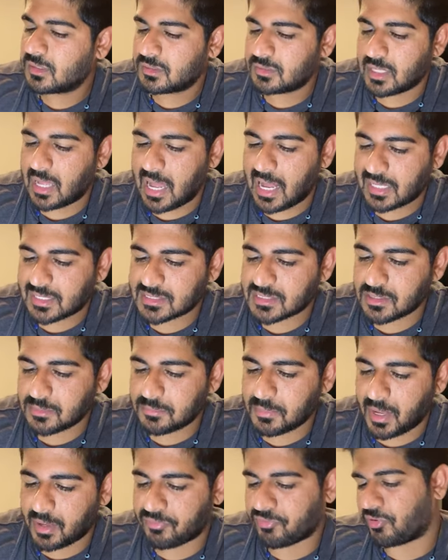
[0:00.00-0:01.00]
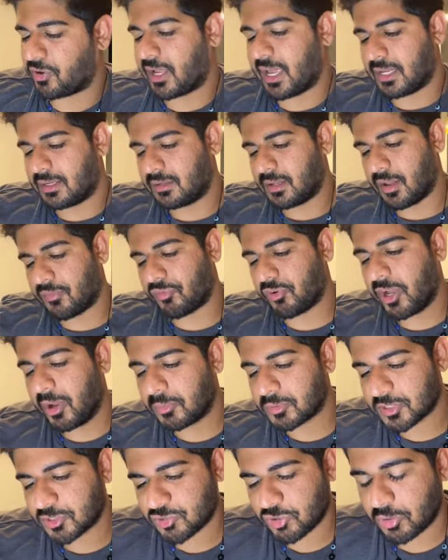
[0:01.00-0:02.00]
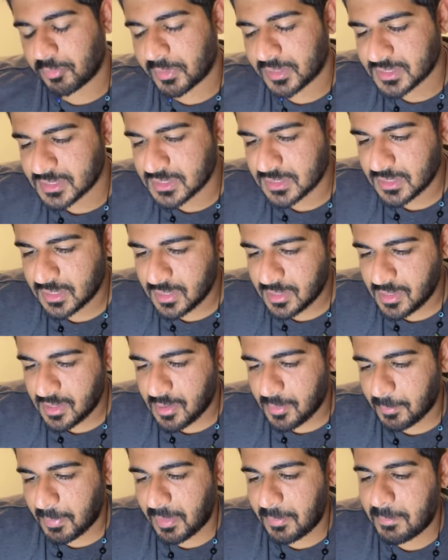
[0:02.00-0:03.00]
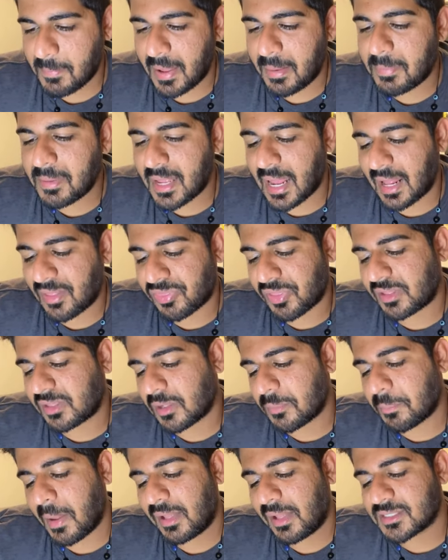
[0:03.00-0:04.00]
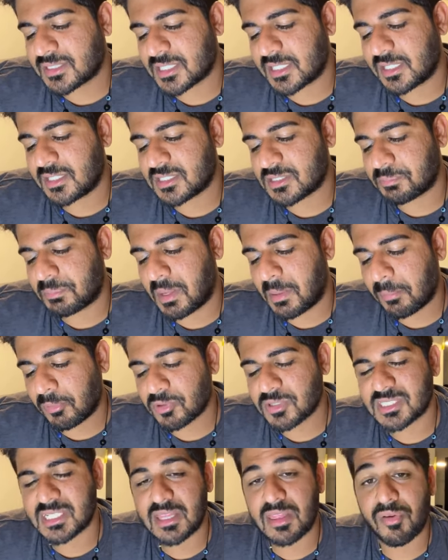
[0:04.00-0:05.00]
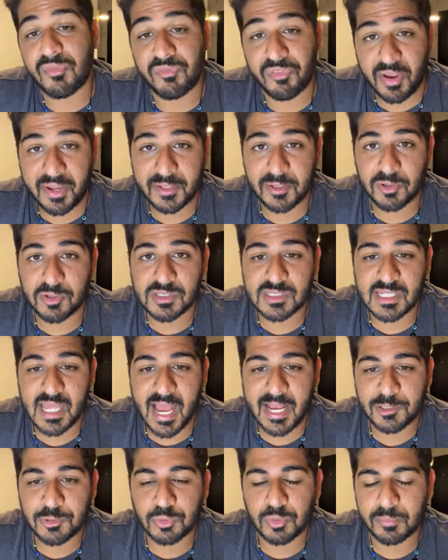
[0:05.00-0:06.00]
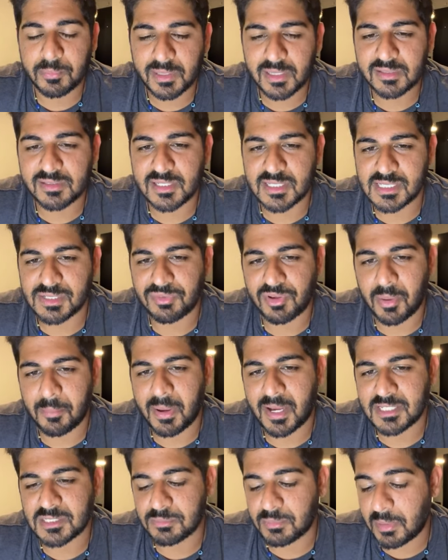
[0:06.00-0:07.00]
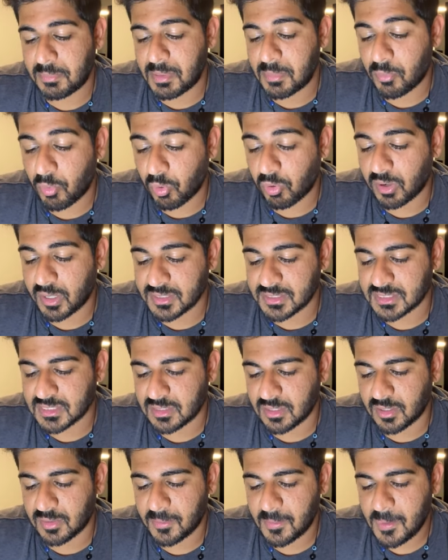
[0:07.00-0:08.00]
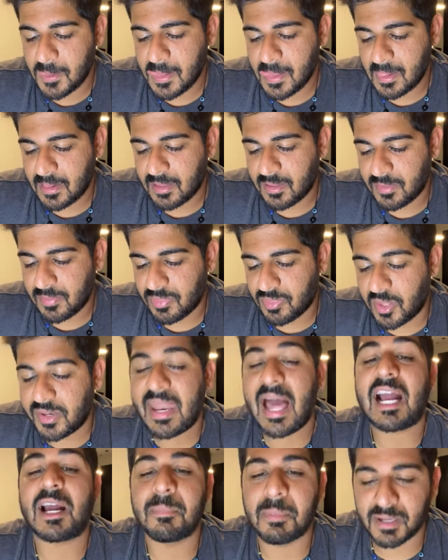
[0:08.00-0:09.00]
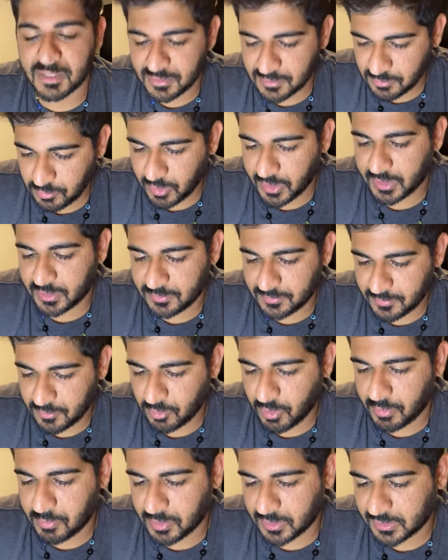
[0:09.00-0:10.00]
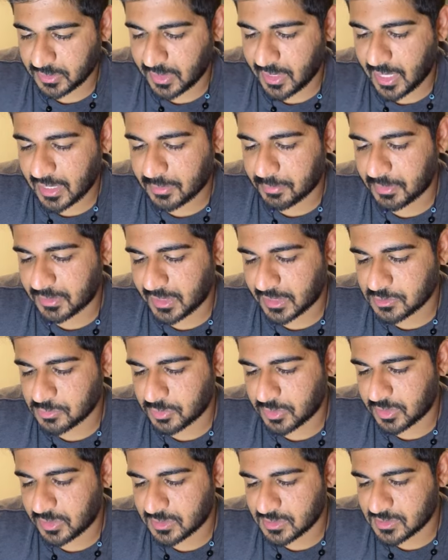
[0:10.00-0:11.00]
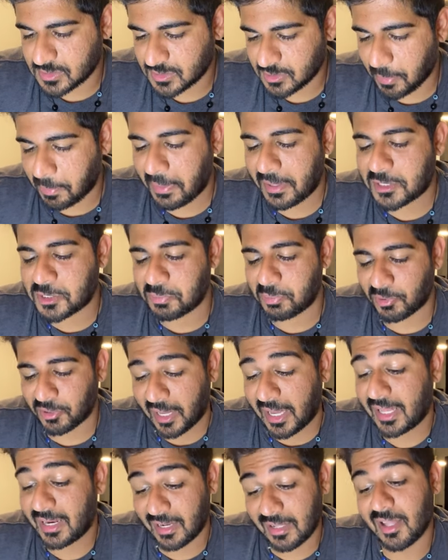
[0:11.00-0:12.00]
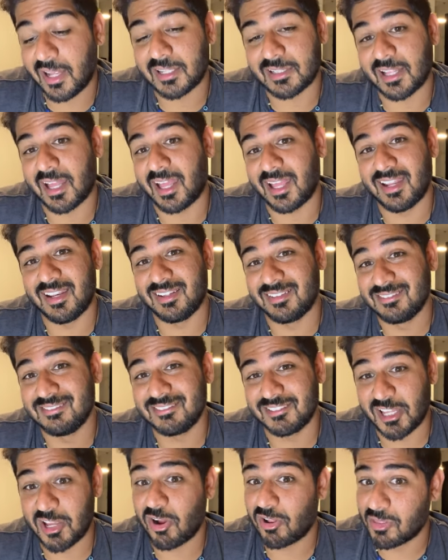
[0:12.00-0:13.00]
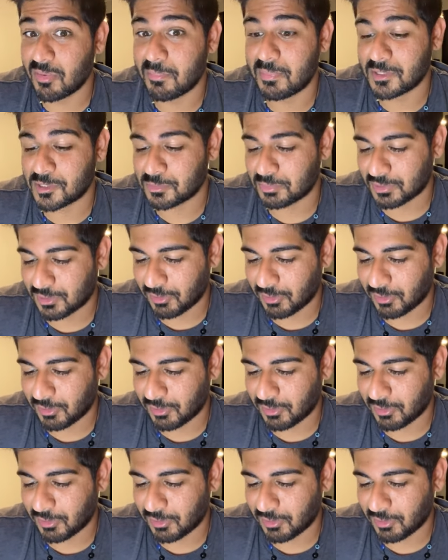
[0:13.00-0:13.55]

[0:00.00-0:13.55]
The Aqsam, I forget what the term is. But maybe, I think the Palestinian people see the fighters, the actual militants of Hamas, maybe more as the Nakba, right, the Nakba, that's what it is. The Bitch Brigade, I like that. They are the Bitch